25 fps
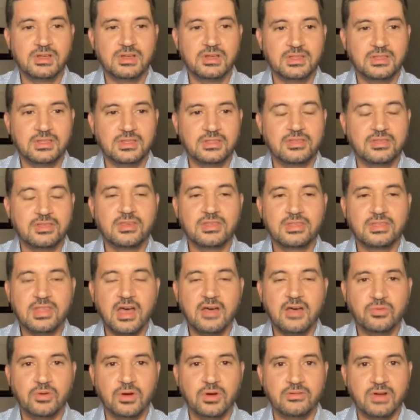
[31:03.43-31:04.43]
This is a
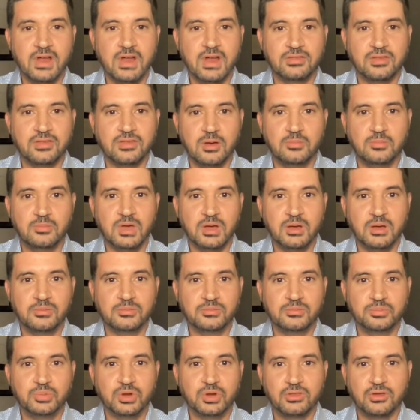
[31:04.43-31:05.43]
tough one, right? So
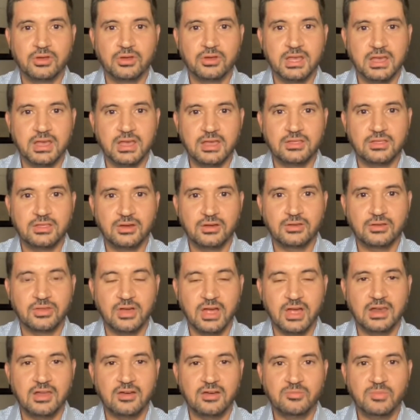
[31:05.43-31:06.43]
I'm Puerto Riqueño, so
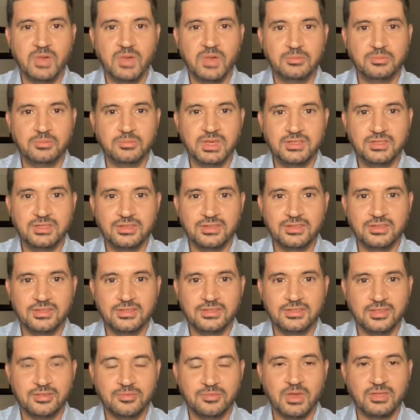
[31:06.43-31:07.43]
I love my
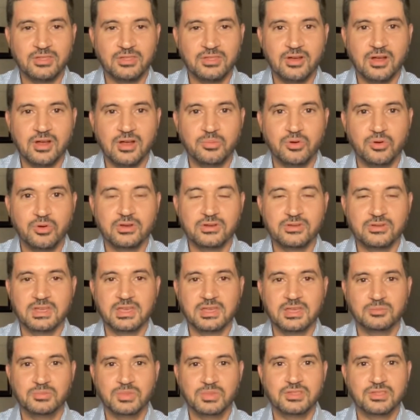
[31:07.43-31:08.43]
beaches, especially our Puerto
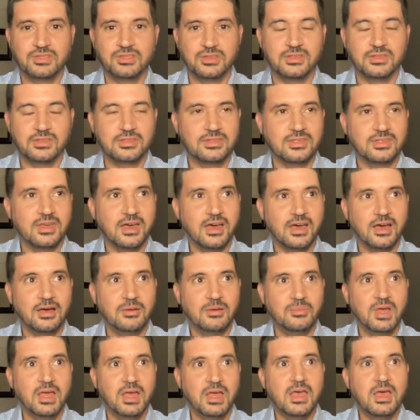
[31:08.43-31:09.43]
Rican beaches.
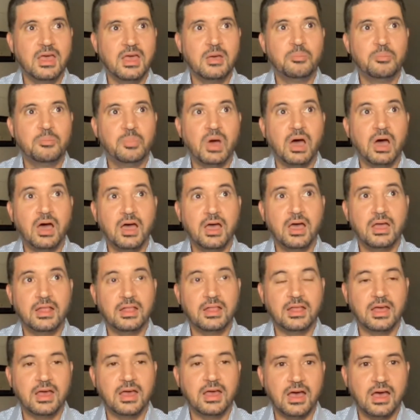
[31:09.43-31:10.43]

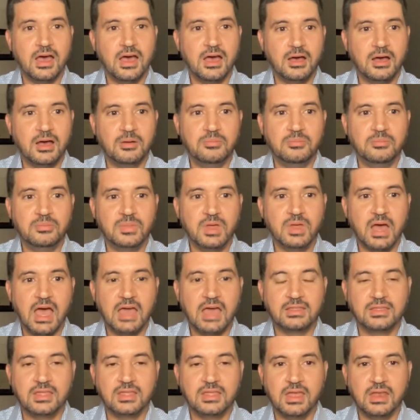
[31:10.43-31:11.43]
But
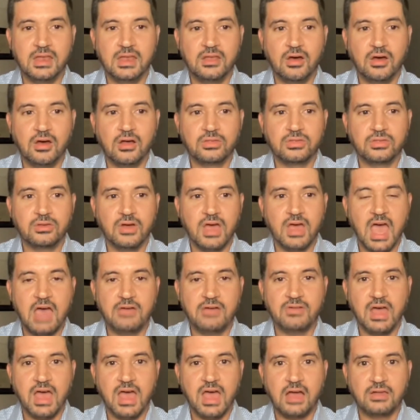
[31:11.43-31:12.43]
I did also
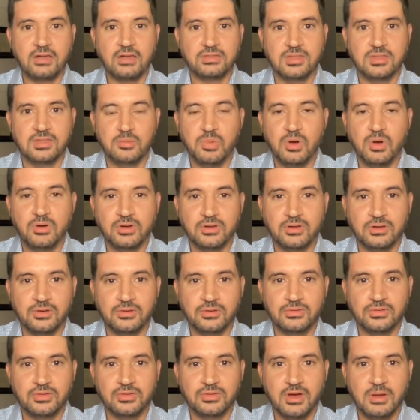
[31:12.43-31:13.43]
have a house in the
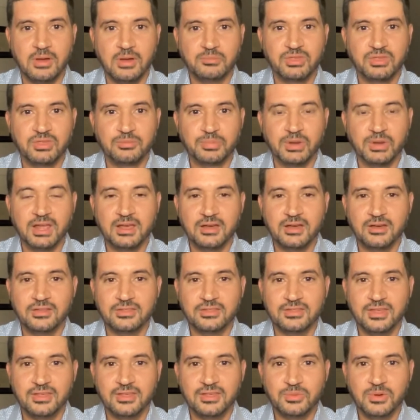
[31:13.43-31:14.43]
Poconos, so I'm split
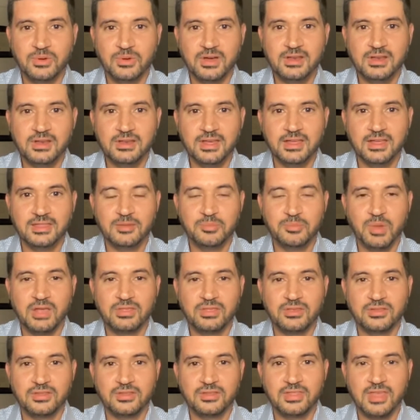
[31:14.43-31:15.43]
on this one. It
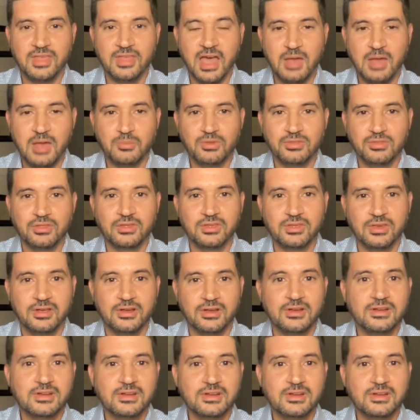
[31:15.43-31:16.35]
depends on the time of the year.